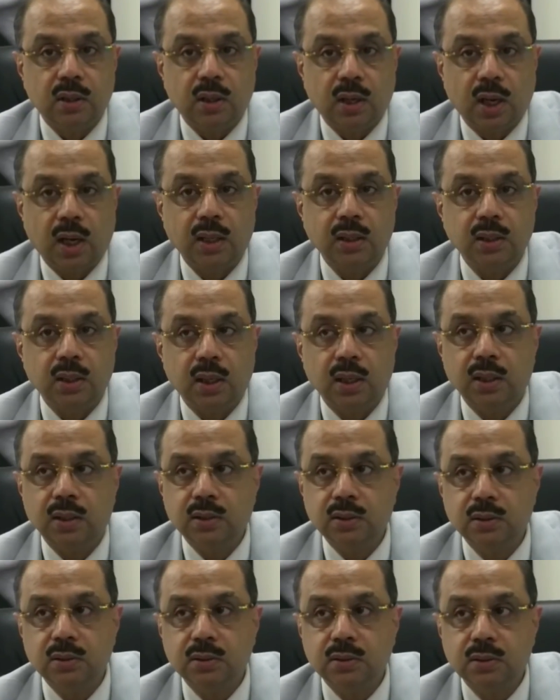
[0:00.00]
and
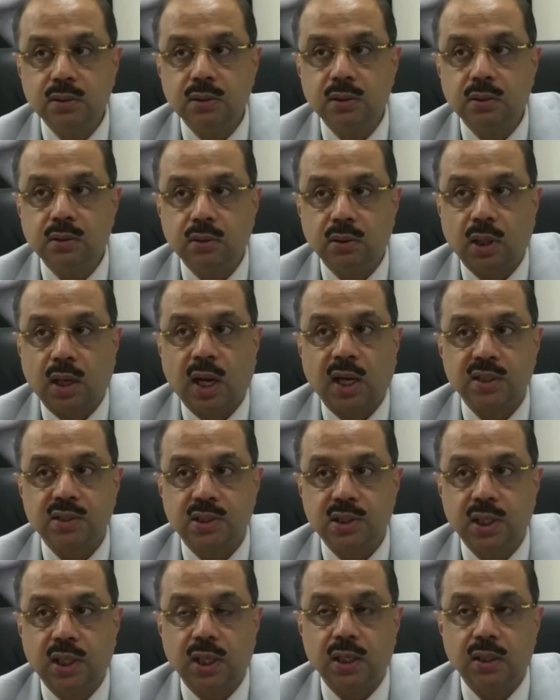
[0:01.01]
in the
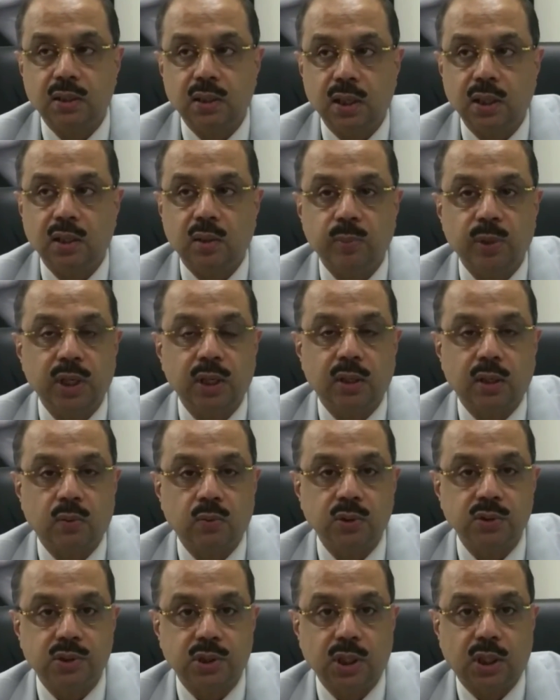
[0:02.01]
last decade in America
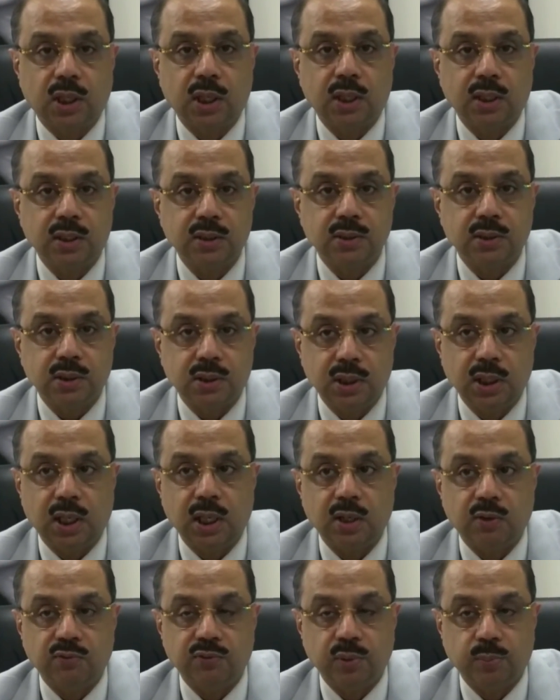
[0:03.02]
was declared as the
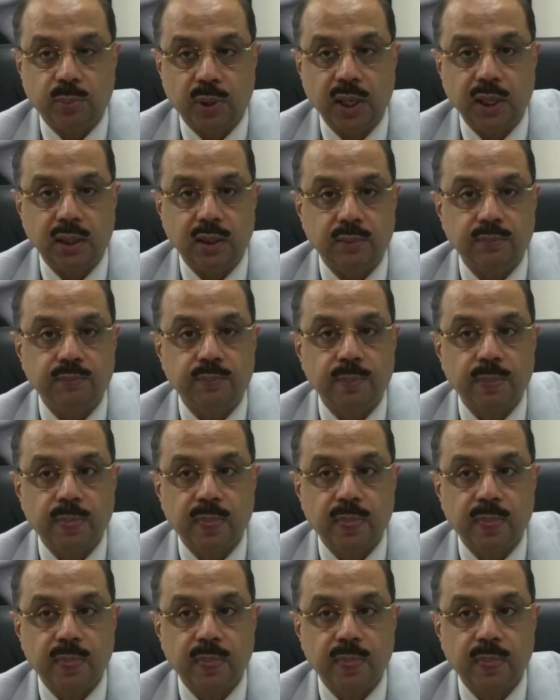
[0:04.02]
decade of the brain.